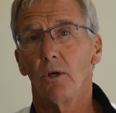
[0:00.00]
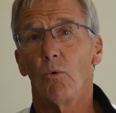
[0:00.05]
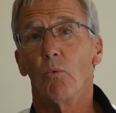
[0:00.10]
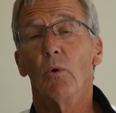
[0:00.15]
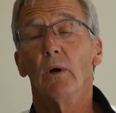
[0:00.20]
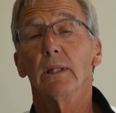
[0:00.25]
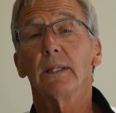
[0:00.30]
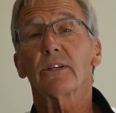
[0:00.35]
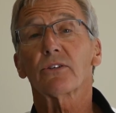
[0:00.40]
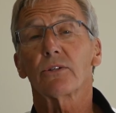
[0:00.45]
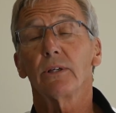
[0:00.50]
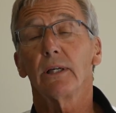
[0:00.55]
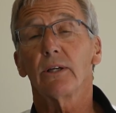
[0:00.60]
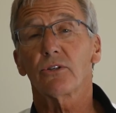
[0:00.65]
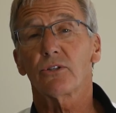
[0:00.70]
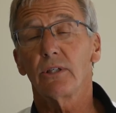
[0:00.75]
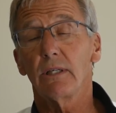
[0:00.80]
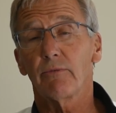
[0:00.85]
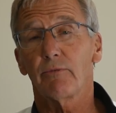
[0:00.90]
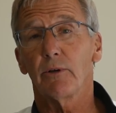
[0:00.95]
We're listening to
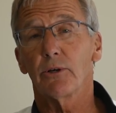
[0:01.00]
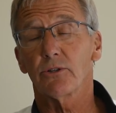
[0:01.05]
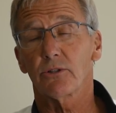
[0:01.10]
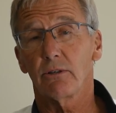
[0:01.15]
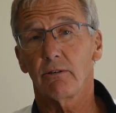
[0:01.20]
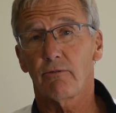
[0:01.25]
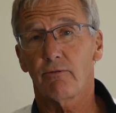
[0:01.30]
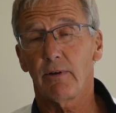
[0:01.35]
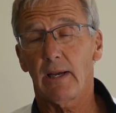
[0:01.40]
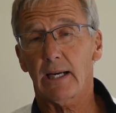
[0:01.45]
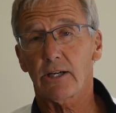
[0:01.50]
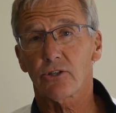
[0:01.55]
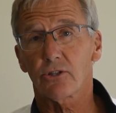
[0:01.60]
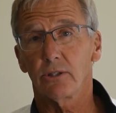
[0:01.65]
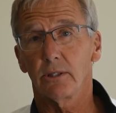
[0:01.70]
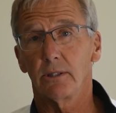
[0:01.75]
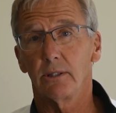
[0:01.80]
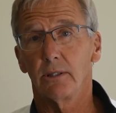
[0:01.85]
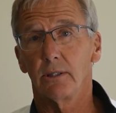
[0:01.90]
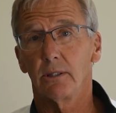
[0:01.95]
see if there's infection.